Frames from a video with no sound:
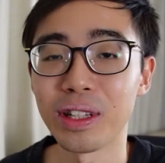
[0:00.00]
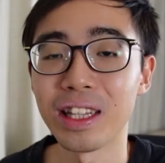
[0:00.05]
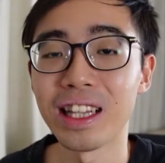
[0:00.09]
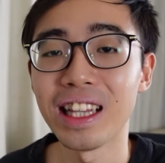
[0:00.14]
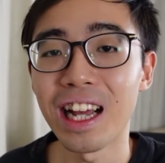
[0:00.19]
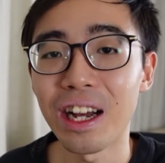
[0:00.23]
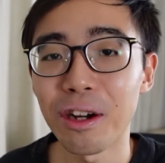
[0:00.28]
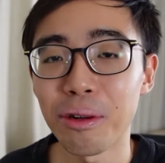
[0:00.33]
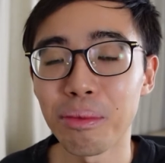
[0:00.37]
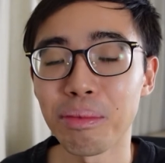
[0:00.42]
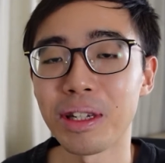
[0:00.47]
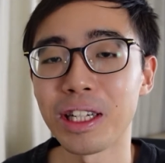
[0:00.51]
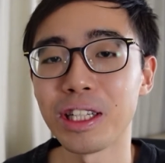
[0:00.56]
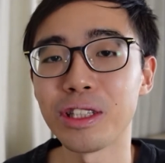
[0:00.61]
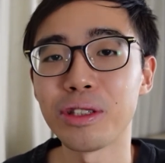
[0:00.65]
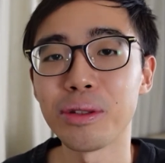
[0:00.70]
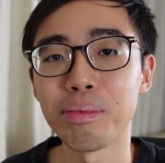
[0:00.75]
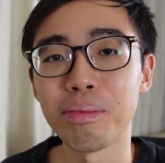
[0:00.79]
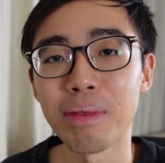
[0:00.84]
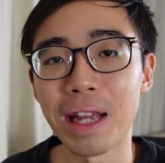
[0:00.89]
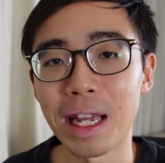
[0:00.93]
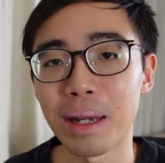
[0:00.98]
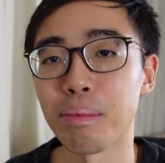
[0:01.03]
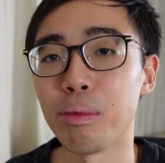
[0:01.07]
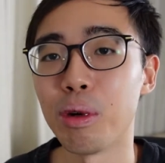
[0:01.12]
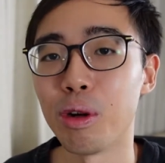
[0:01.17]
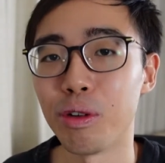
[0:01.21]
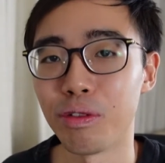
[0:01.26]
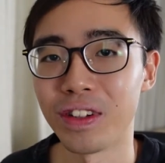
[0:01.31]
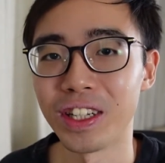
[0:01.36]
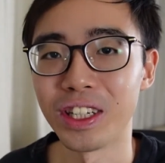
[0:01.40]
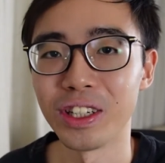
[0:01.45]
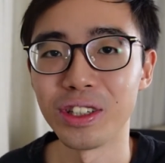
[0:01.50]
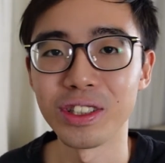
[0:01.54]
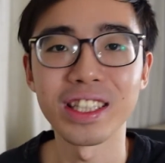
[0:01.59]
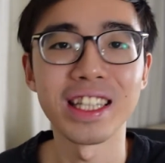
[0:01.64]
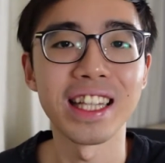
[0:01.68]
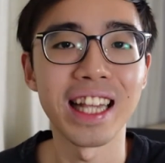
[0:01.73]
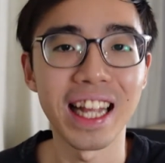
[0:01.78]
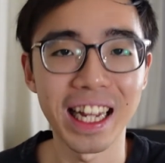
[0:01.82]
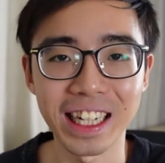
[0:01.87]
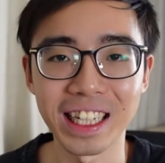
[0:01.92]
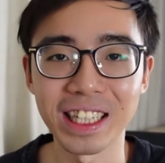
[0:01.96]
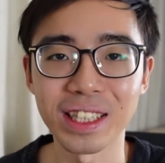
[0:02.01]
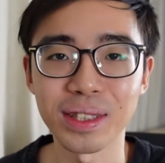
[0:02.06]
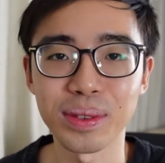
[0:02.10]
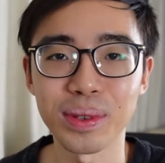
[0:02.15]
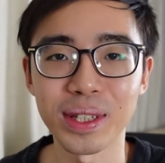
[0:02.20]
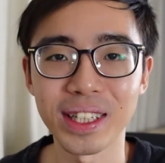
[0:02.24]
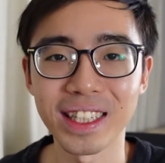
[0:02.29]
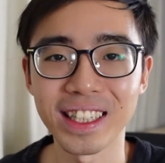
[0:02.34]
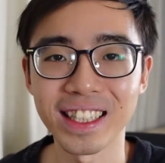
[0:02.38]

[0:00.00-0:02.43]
allow me to make more videos like this one.